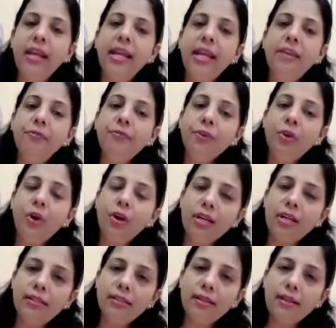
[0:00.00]
If your
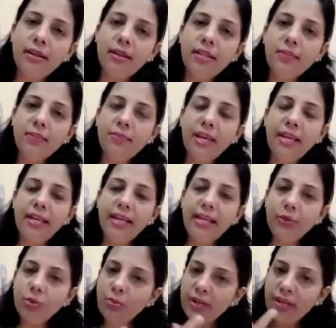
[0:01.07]
concern is mainly
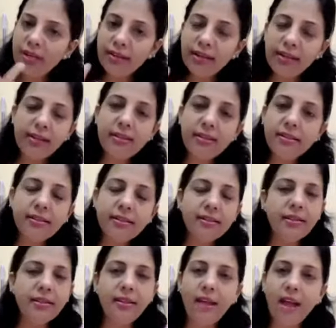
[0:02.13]
too many wrinkles
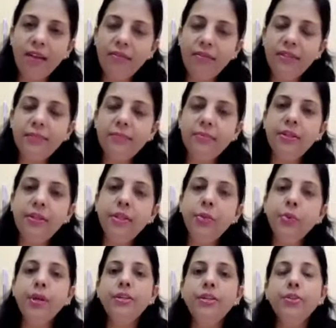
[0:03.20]
are visible, you
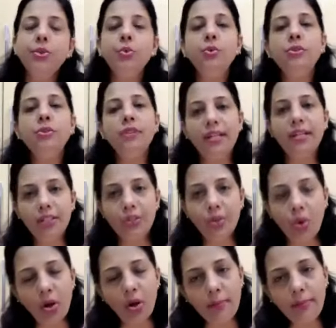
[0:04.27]
can choose
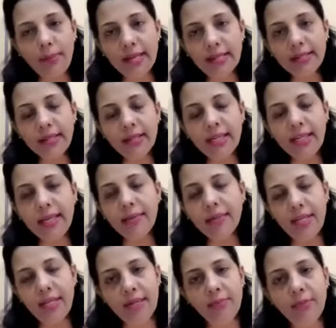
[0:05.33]
retinol based
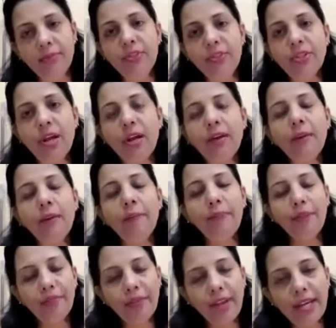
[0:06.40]
creams, which are
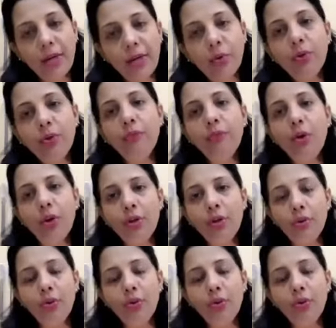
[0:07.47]
very good for,